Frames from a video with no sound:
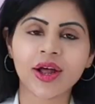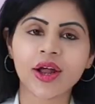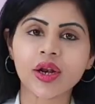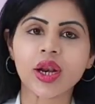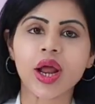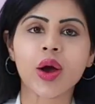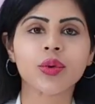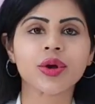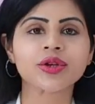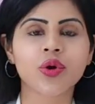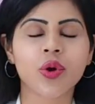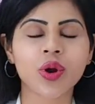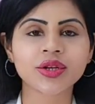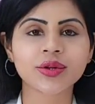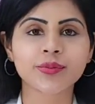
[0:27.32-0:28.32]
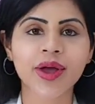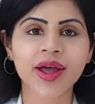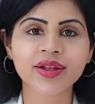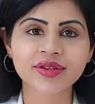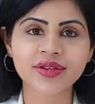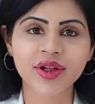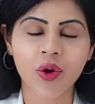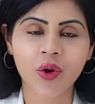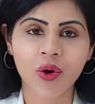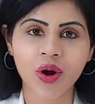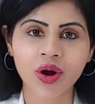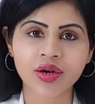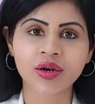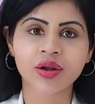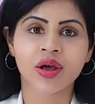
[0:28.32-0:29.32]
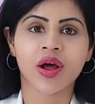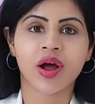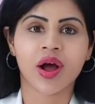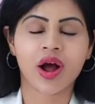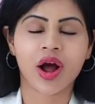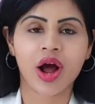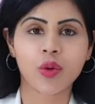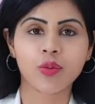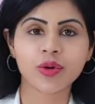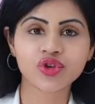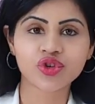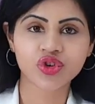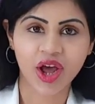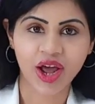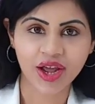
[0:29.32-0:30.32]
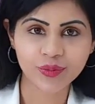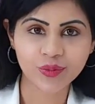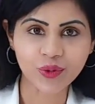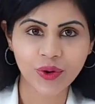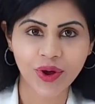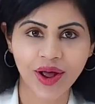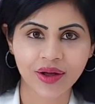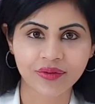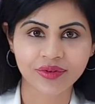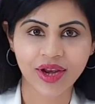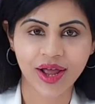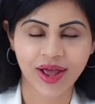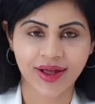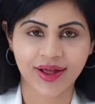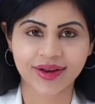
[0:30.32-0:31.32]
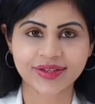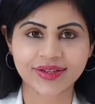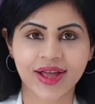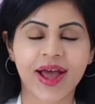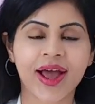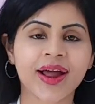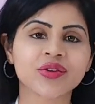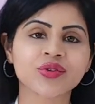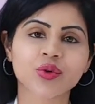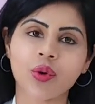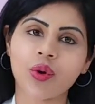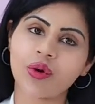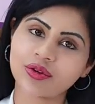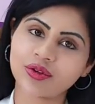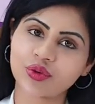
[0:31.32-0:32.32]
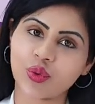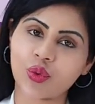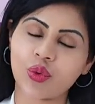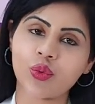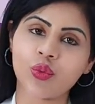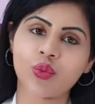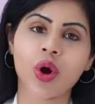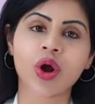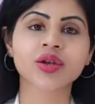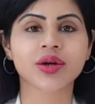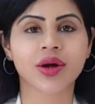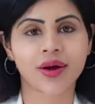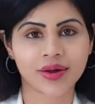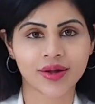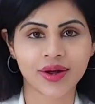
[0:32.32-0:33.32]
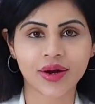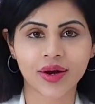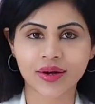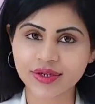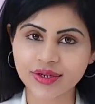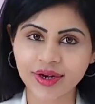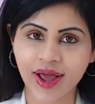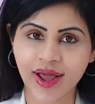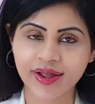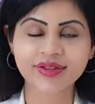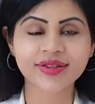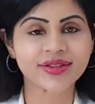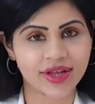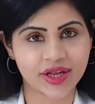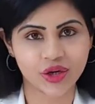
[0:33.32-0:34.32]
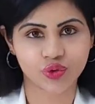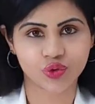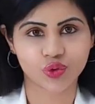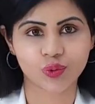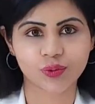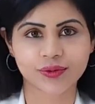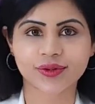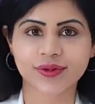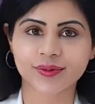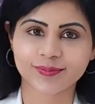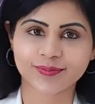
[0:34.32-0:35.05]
Now, it all depends on how much time you have in hand and also what are your underlying skin issues.